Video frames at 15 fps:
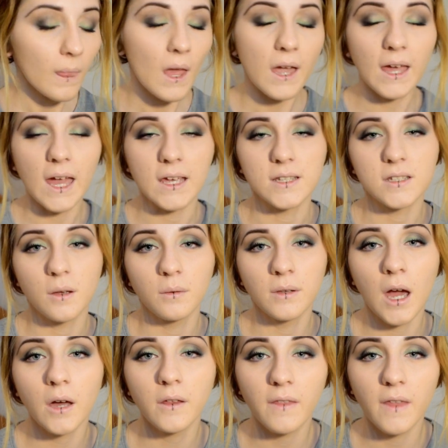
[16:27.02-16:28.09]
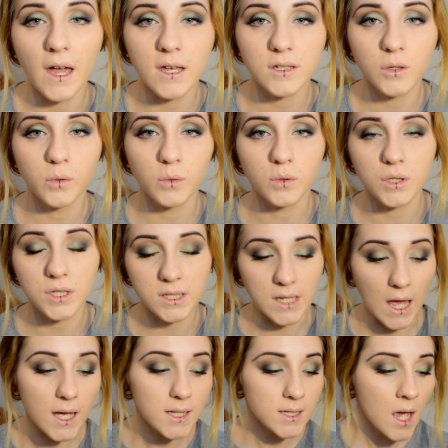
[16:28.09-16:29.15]
Okay, so now that that is all
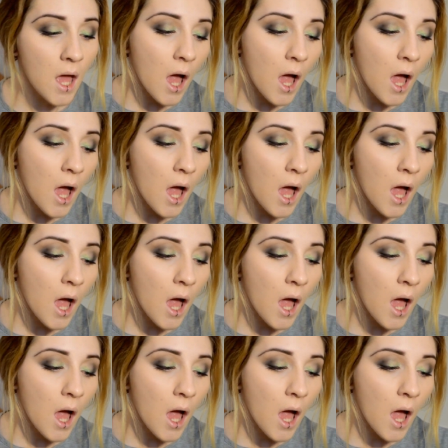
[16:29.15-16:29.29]
set,